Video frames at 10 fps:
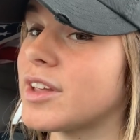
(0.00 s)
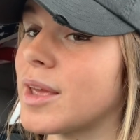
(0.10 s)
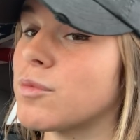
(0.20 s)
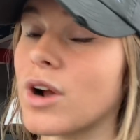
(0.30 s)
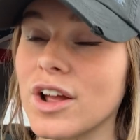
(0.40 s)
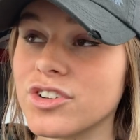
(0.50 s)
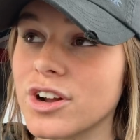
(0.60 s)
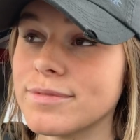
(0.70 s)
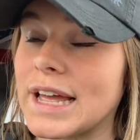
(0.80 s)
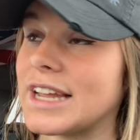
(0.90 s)
him
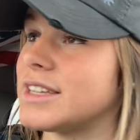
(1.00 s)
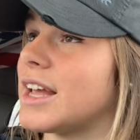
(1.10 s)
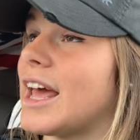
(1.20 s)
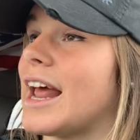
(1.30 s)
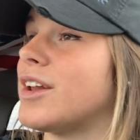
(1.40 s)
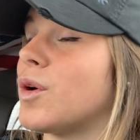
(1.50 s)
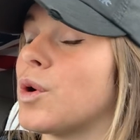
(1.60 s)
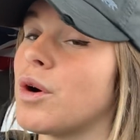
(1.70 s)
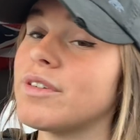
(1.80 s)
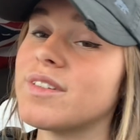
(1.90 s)
Roger, and I don't
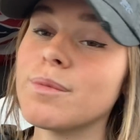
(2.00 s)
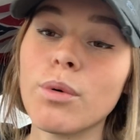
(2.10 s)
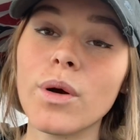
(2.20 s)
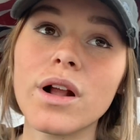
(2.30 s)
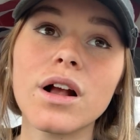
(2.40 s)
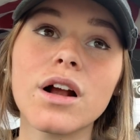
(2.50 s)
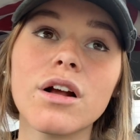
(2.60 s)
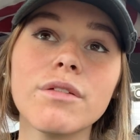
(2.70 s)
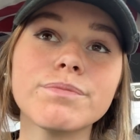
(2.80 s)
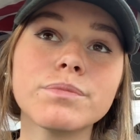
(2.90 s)
know if it's a boy or a girl.